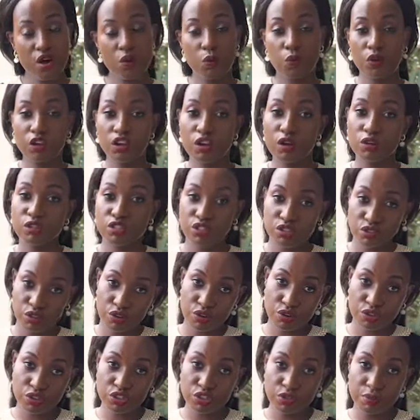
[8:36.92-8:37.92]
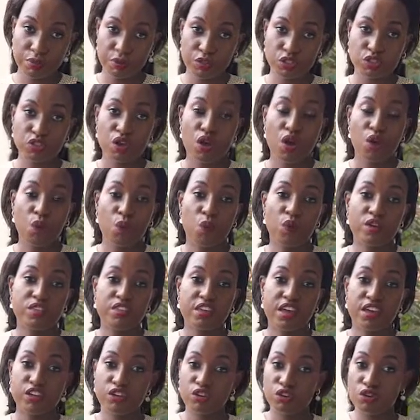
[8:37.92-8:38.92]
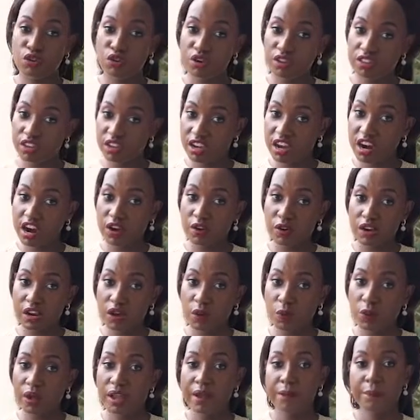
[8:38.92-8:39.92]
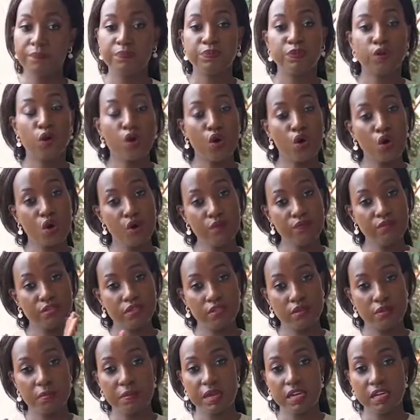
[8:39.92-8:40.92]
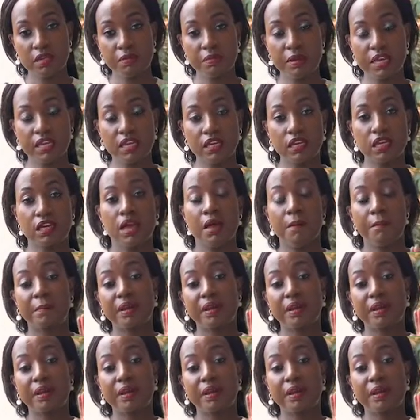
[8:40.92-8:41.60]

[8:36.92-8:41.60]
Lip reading: will also contribute whether you go the career way or the money making.